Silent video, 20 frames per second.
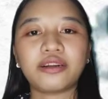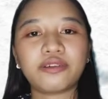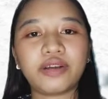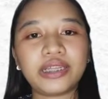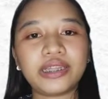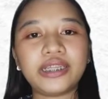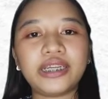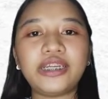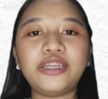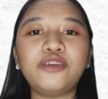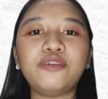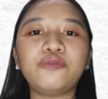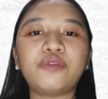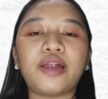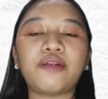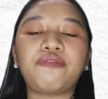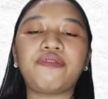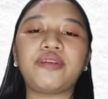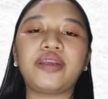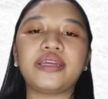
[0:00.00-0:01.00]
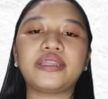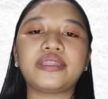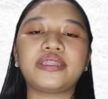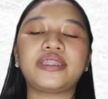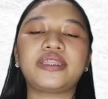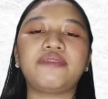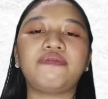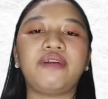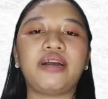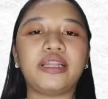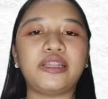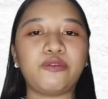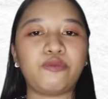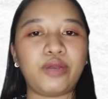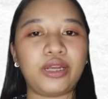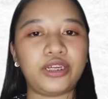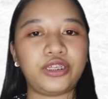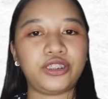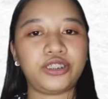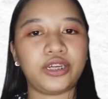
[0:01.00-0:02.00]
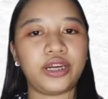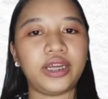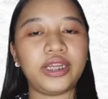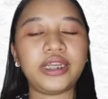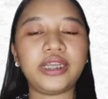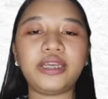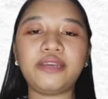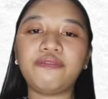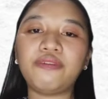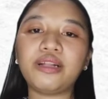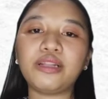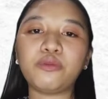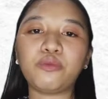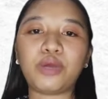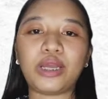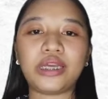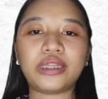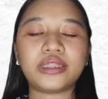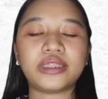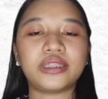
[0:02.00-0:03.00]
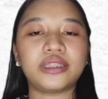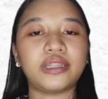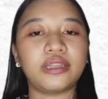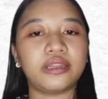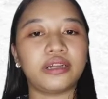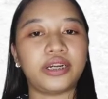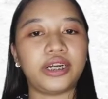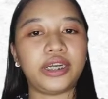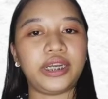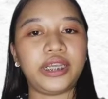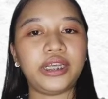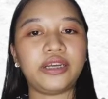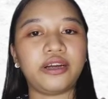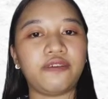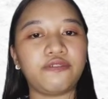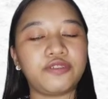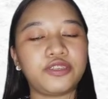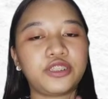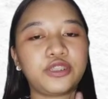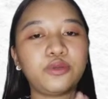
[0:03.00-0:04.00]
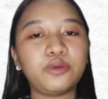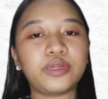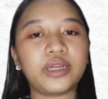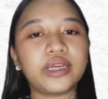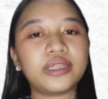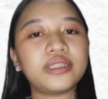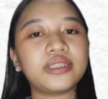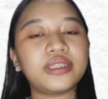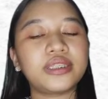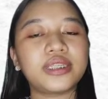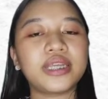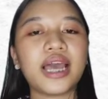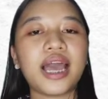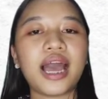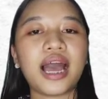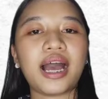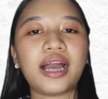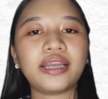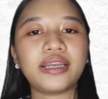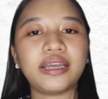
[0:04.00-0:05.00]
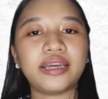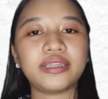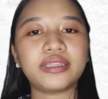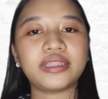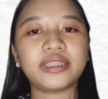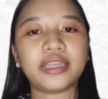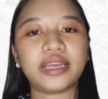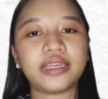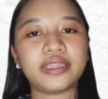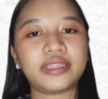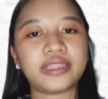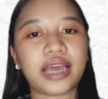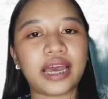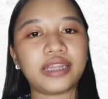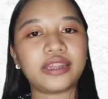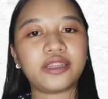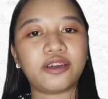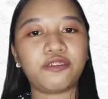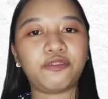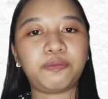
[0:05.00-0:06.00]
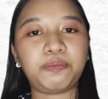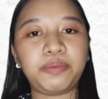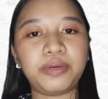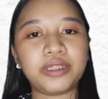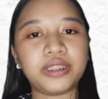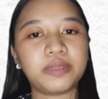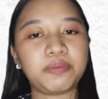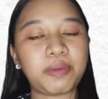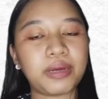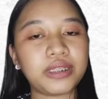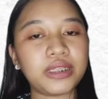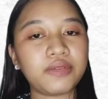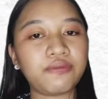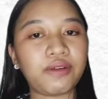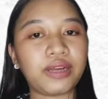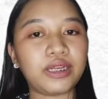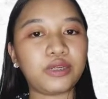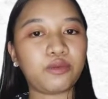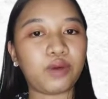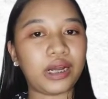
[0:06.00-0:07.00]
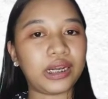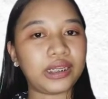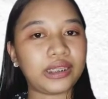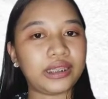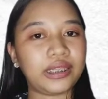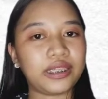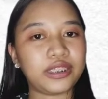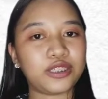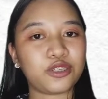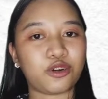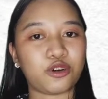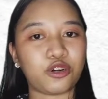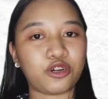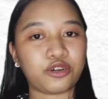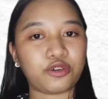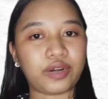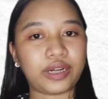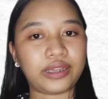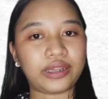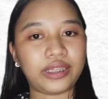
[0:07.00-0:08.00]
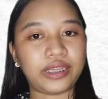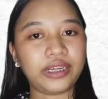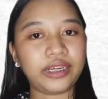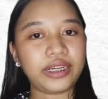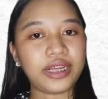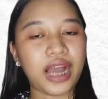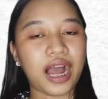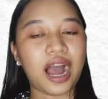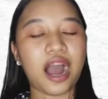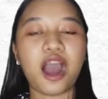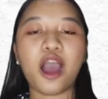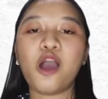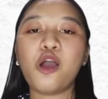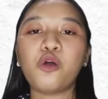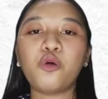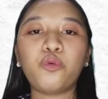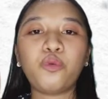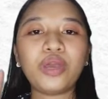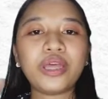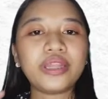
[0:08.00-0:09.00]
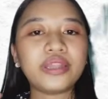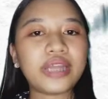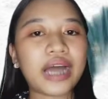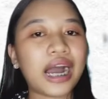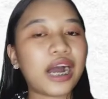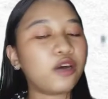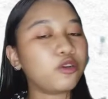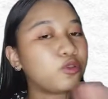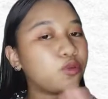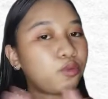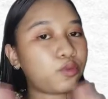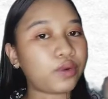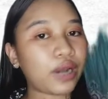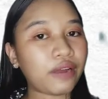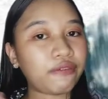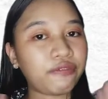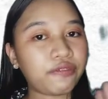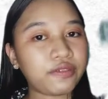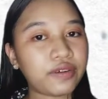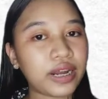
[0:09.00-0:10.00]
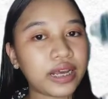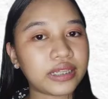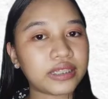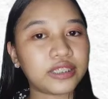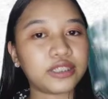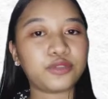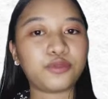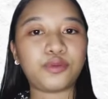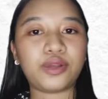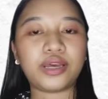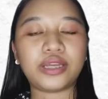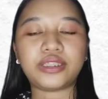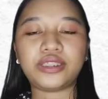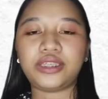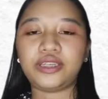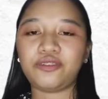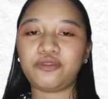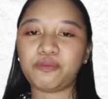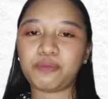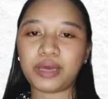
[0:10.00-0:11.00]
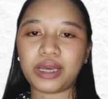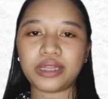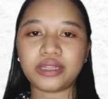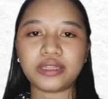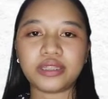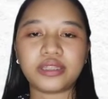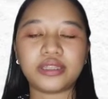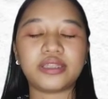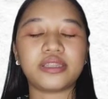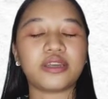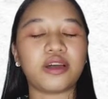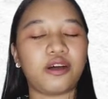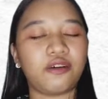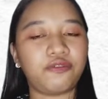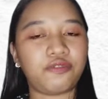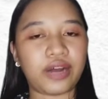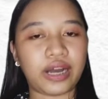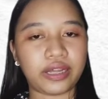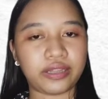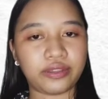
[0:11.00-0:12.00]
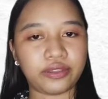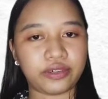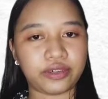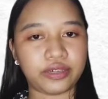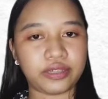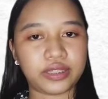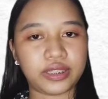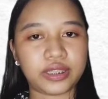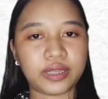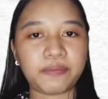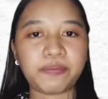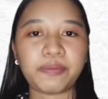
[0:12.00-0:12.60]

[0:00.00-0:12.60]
Criterion referenced evaluation evaluates the learning of students against a set of pre-specified qualities or criteria without reference to the achievement of others.